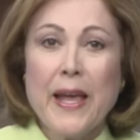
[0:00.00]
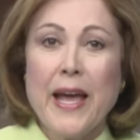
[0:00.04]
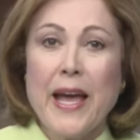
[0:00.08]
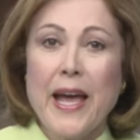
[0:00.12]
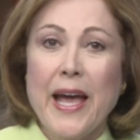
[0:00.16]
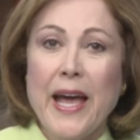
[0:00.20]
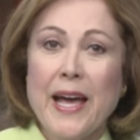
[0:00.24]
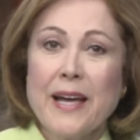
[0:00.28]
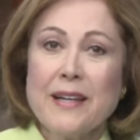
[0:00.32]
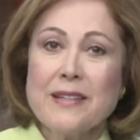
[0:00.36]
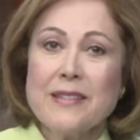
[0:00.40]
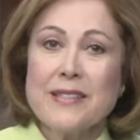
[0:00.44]

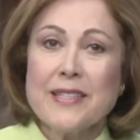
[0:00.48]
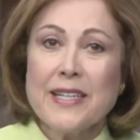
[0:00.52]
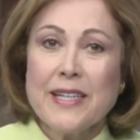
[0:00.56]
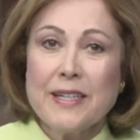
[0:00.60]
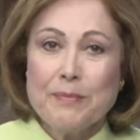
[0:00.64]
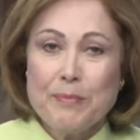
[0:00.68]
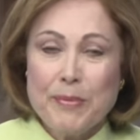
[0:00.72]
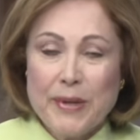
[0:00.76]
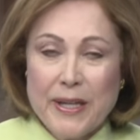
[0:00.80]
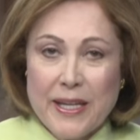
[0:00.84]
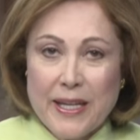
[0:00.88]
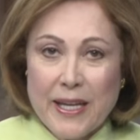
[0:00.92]
as they
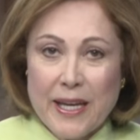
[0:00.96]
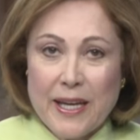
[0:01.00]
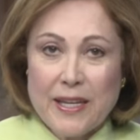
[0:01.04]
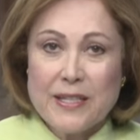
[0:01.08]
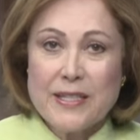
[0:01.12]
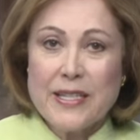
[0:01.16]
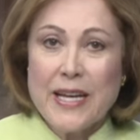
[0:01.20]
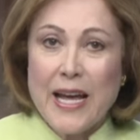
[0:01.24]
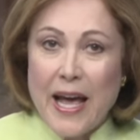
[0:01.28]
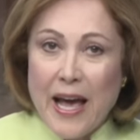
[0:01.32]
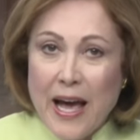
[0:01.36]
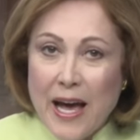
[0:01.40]
begin
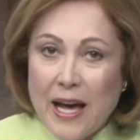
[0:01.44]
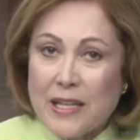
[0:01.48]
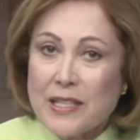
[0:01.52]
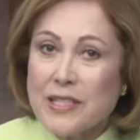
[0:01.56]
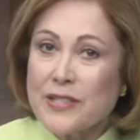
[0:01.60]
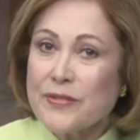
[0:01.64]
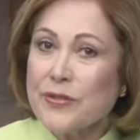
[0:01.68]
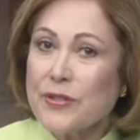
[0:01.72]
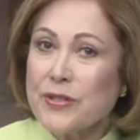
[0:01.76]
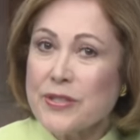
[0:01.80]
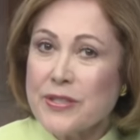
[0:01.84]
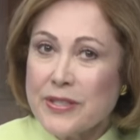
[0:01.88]
to
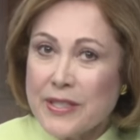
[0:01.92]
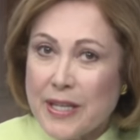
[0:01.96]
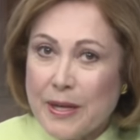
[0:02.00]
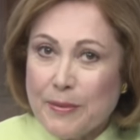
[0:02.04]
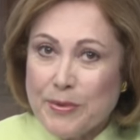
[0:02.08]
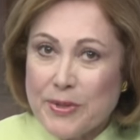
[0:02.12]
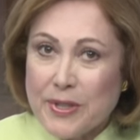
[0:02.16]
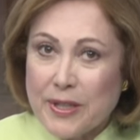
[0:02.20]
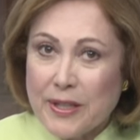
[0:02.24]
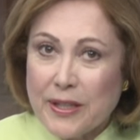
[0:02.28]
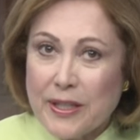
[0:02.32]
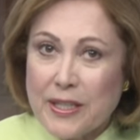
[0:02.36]
ask for
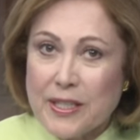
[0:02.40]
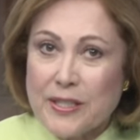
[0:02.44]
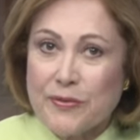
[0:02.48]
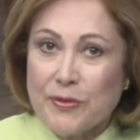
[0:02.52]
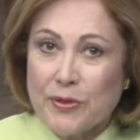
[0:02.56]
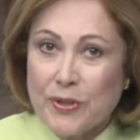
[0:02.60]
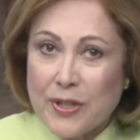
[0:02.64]
subsidies for